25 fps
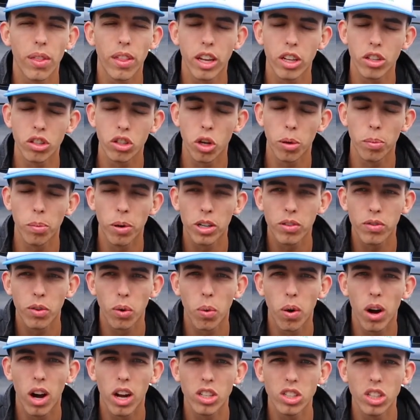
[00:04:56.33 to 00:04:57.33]
Thanks so much for
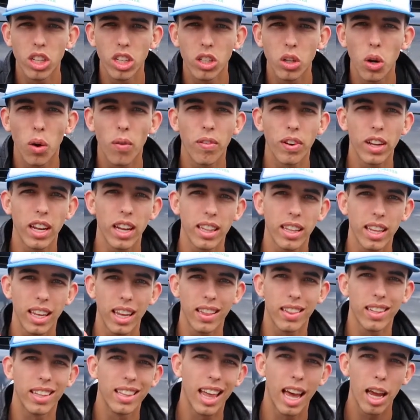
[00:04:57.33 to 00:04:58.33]
watching. Don't forget to
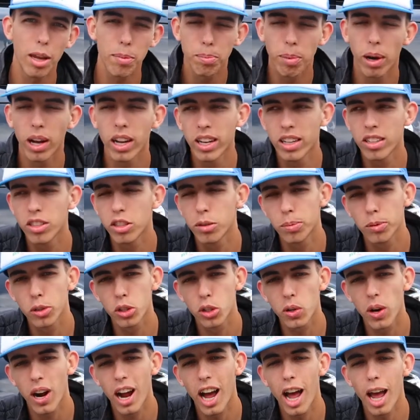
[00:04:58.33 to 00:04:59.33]
hit the like button,
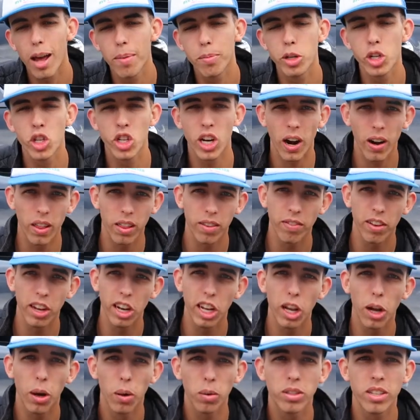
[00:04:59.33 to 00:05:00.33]
subscribe, share the
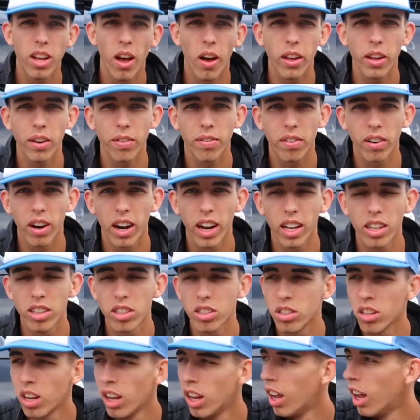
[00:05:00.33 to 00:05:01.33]
video, tell your
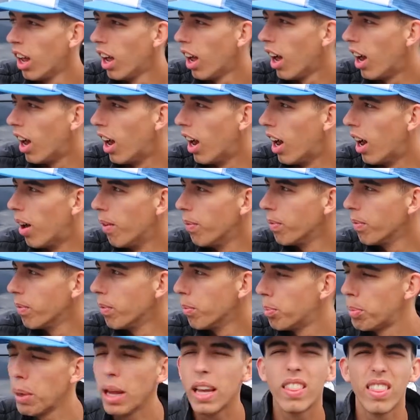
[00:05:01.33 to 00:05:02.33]
friends. Um,
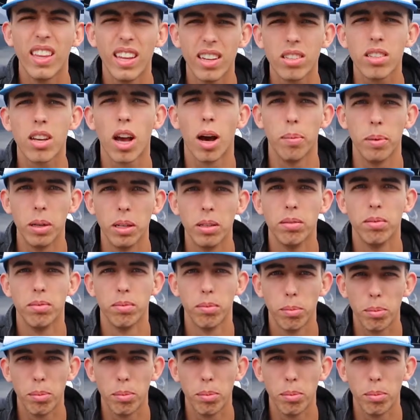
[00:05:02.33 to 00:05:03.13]
big things coming.